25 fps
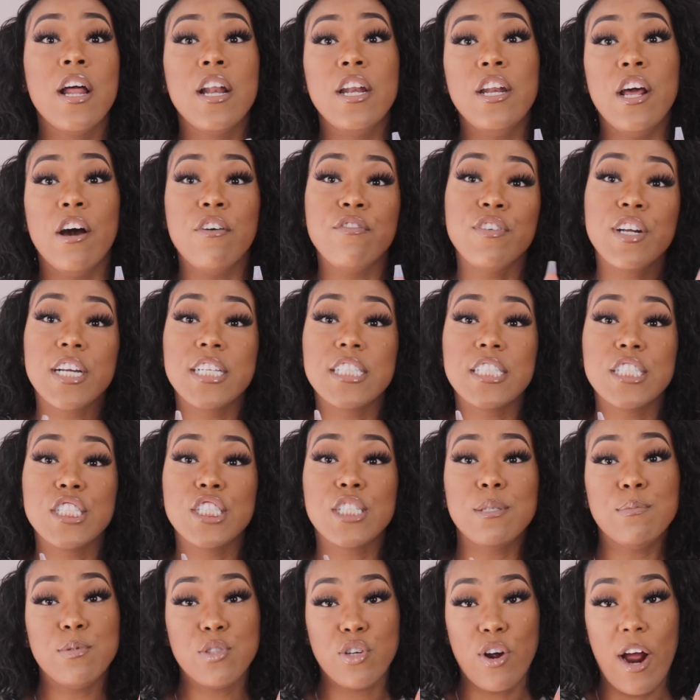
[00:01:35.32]
Don't forget to
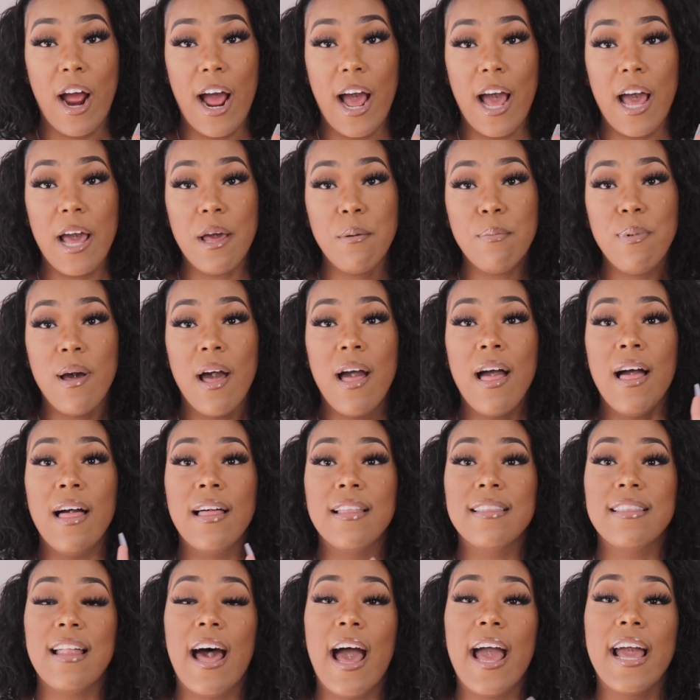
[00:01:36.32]
subscribe,
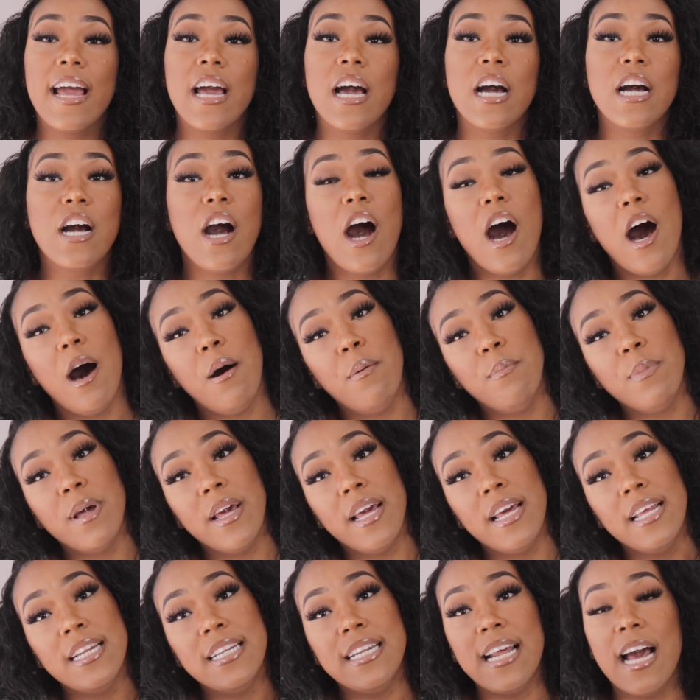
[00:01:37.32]
like,
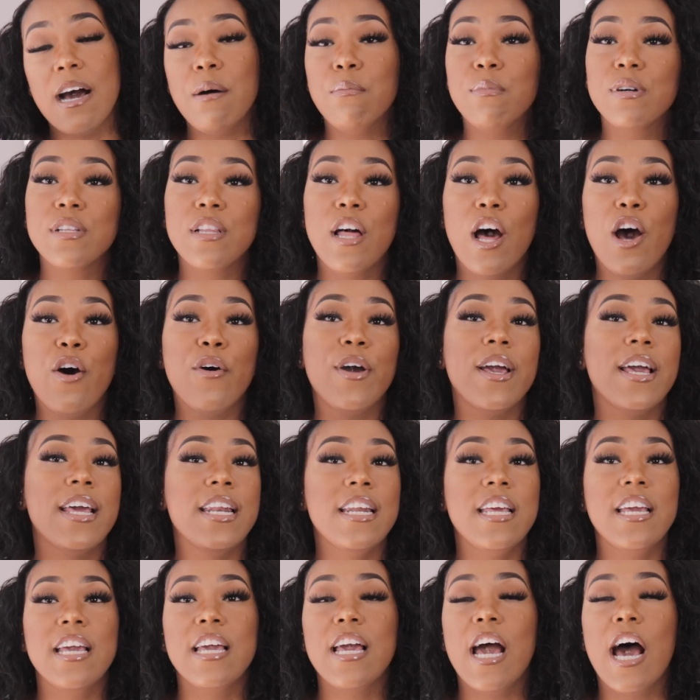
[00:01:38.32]
comment down below
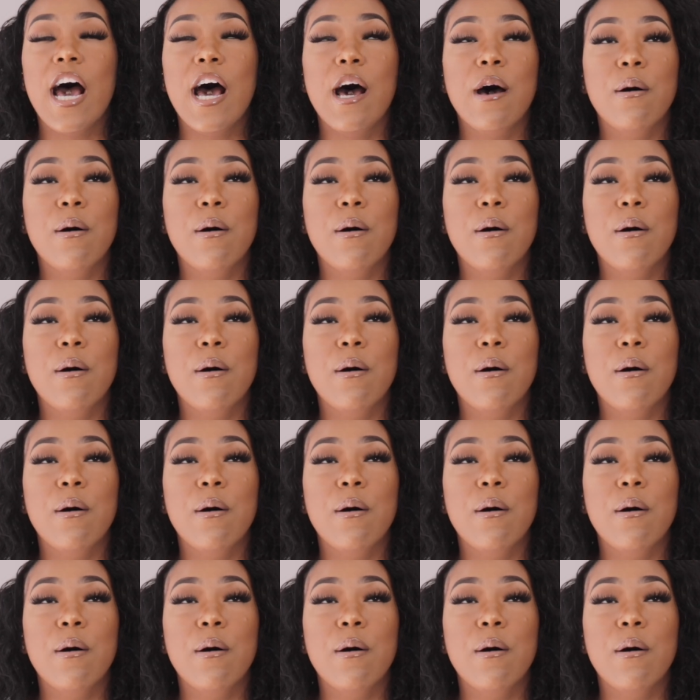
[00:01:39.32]
any